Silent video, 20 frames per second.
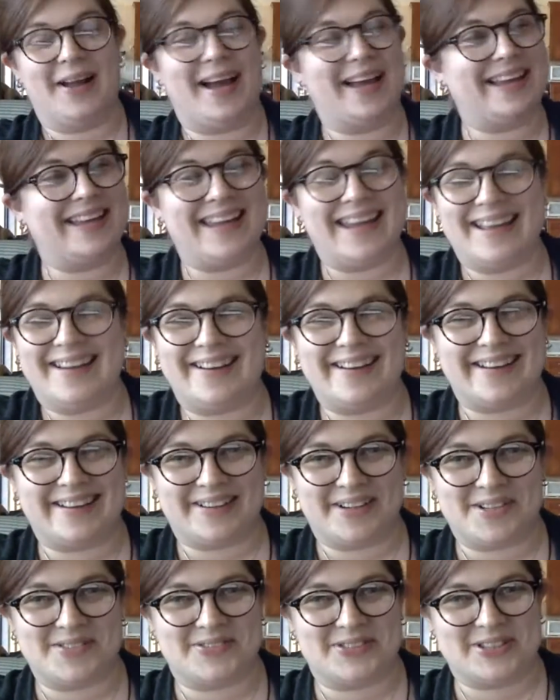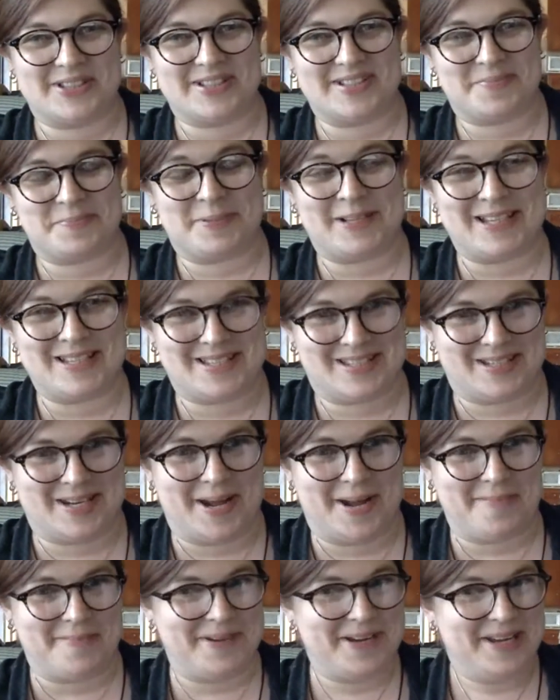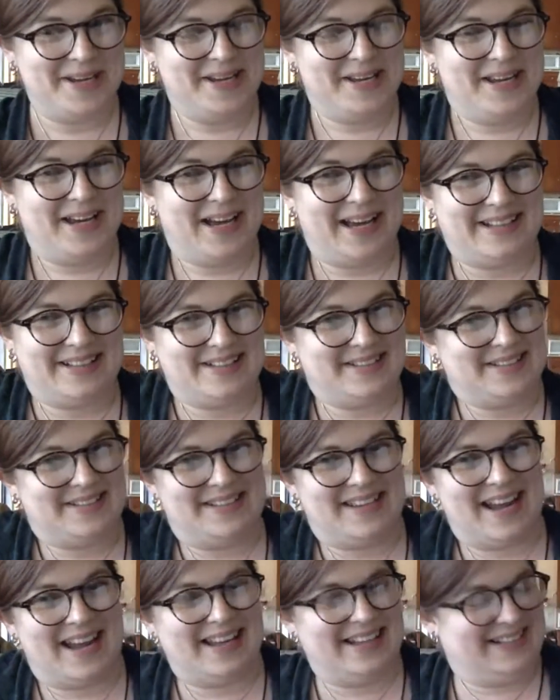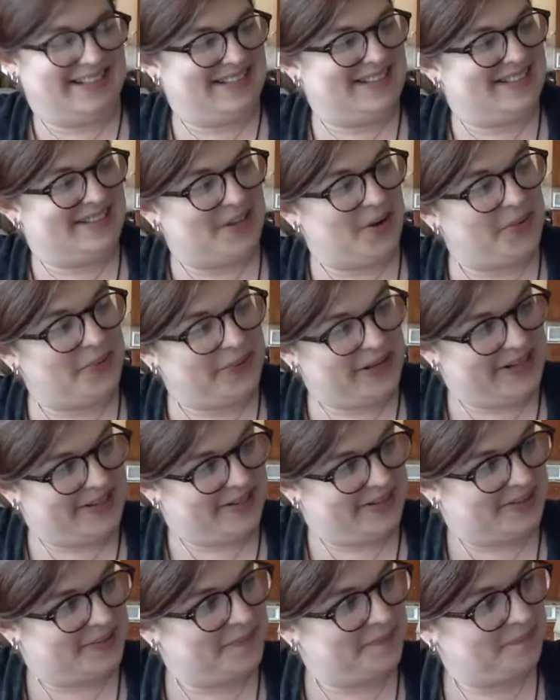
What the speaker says: I cannot get over this place name. It's so weird.